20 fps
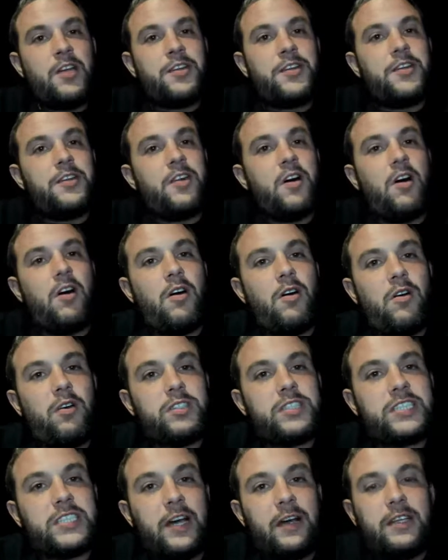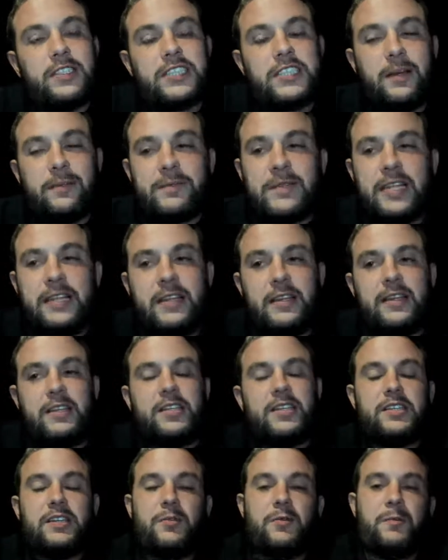You know, something
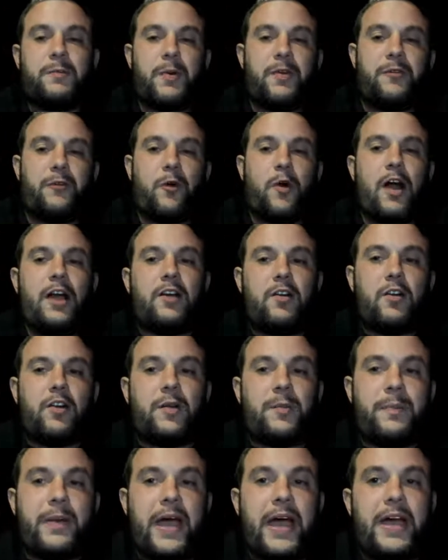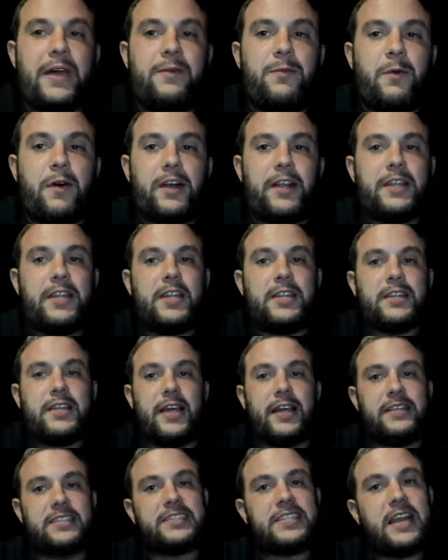before I go to bed, one of the
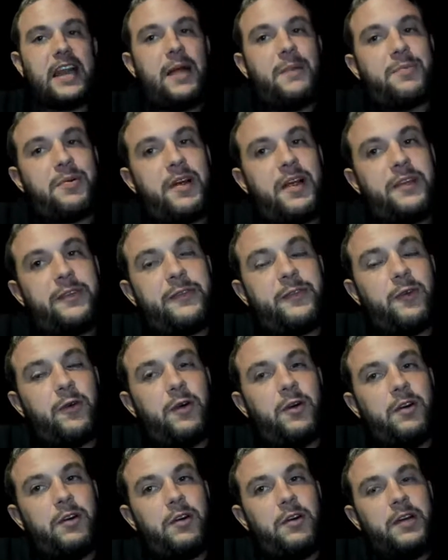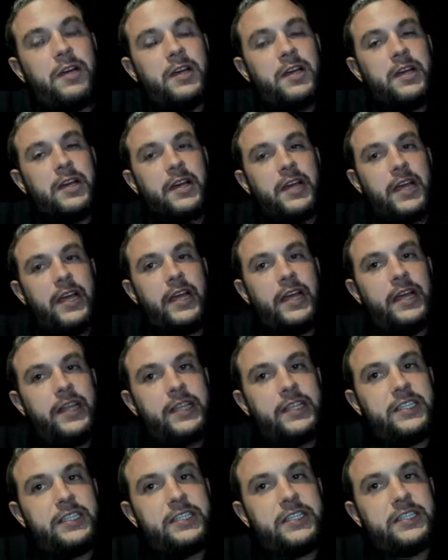things that I pray for
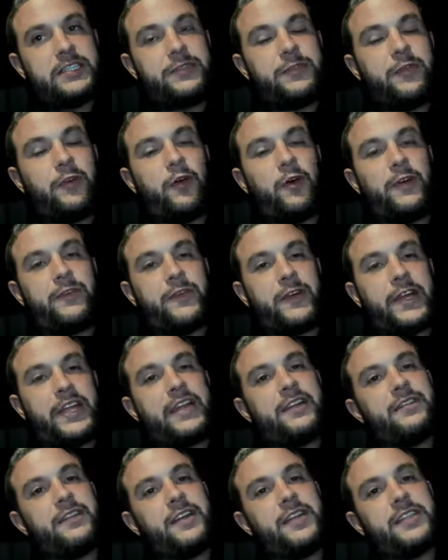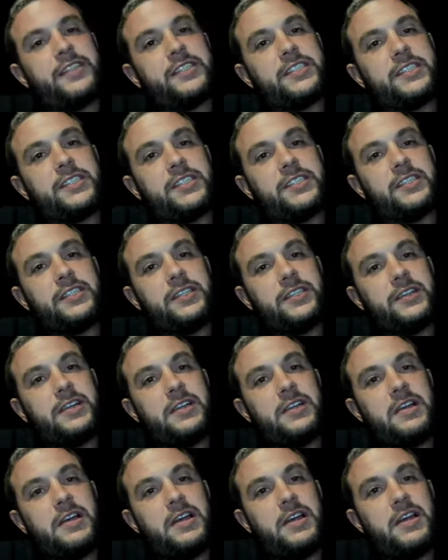is for forgiveness.
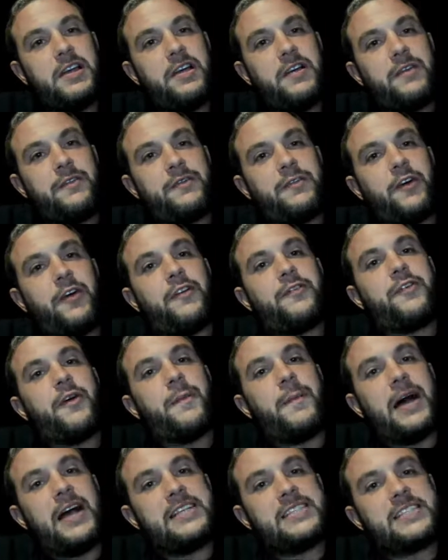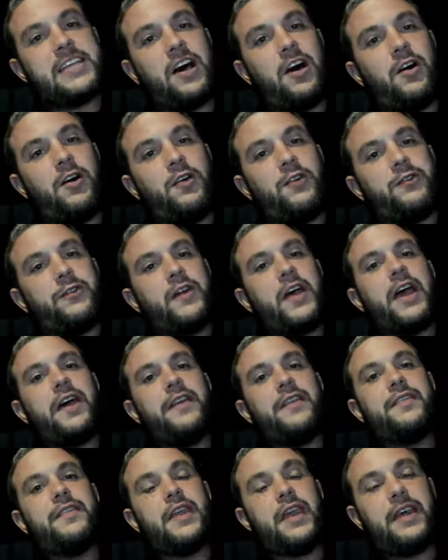For myself
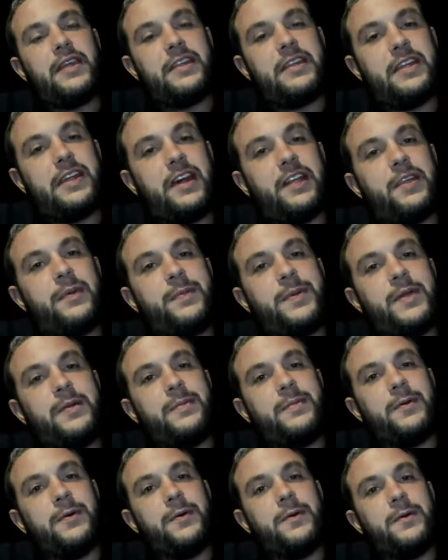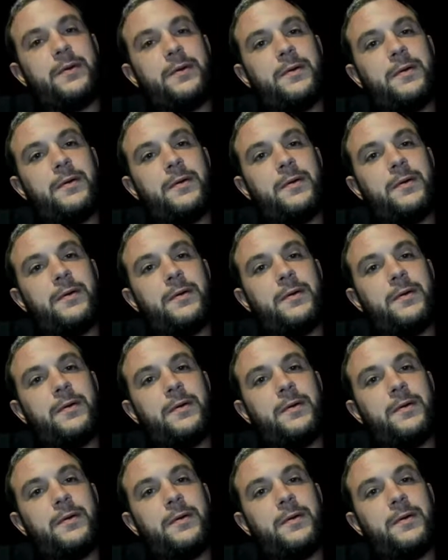and the other people.